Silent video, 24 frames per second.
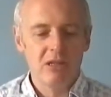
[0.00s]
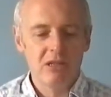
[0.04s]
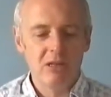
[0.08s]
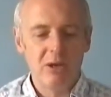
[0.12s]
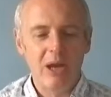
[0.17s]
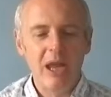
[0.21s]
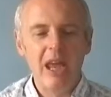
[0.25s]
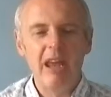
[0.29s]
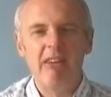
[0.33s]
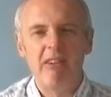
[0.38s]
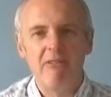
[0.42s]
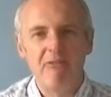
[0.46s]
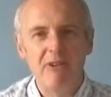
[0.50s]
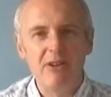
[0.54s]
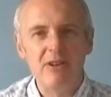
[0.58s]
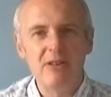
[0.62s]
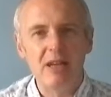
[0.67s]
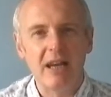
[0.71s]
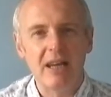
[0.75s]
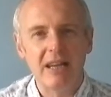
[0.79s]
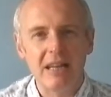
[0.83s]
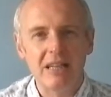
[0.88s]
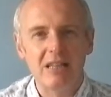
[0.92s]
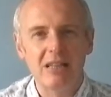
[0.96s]
So here it
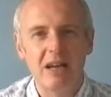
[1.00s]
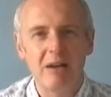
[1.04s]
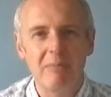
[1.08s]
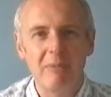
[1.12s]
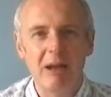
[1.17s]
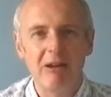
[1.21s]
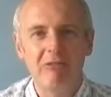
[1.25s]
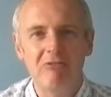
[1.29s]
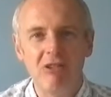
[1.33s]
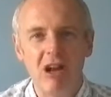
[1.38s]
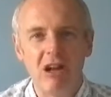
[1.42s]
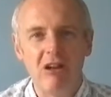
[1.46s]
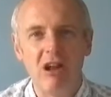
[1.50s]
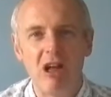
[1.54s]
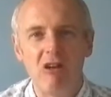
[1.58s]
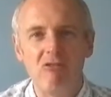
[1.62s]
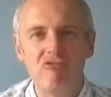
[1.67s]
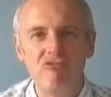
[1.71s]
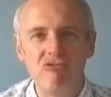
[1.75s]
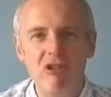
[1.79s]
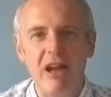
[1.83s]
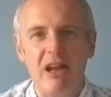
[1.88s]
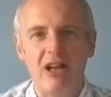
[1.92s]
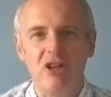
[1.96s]
feels like it's going to be a,
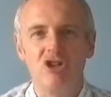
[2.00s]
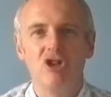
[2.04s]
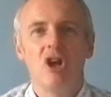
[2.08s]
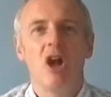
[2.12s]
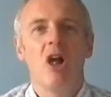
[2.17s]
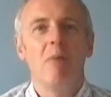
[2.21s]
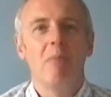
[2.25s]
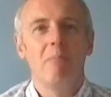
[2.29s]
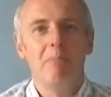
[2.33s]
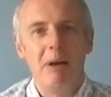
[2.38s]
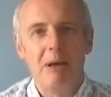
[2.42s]
a rich